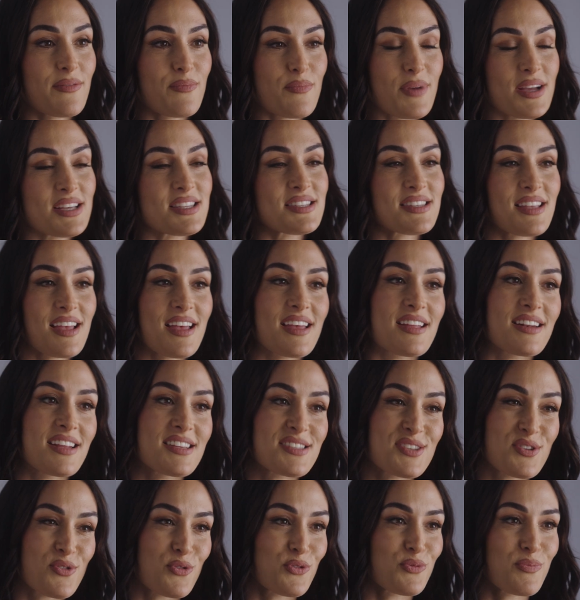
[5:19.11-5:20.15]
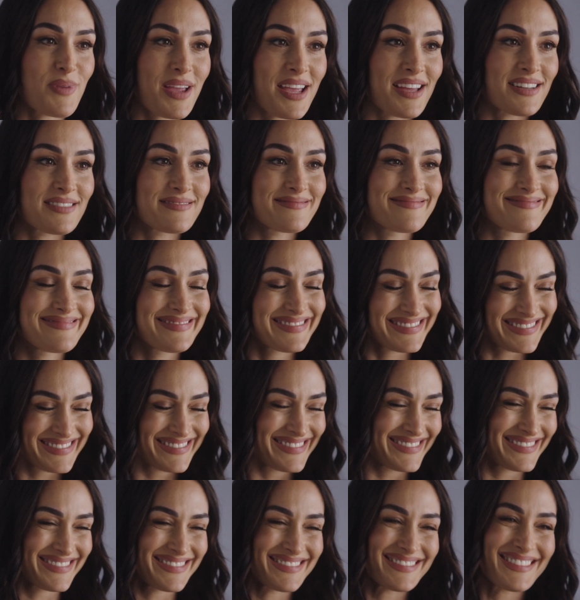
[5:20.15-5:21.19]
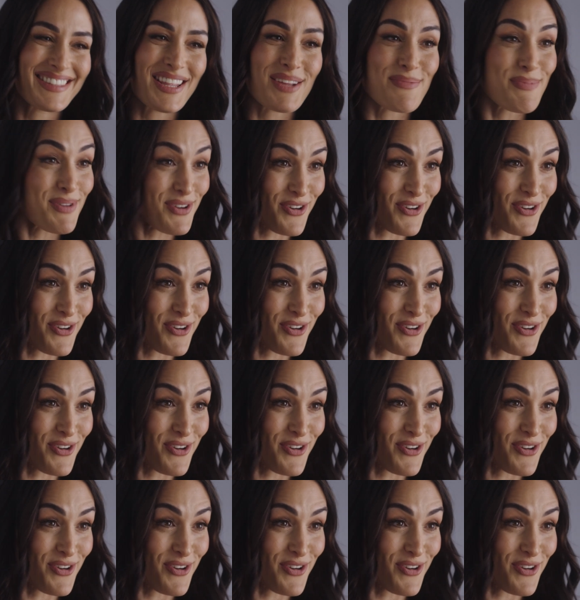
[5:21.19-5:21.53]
my son as an old man. That'd be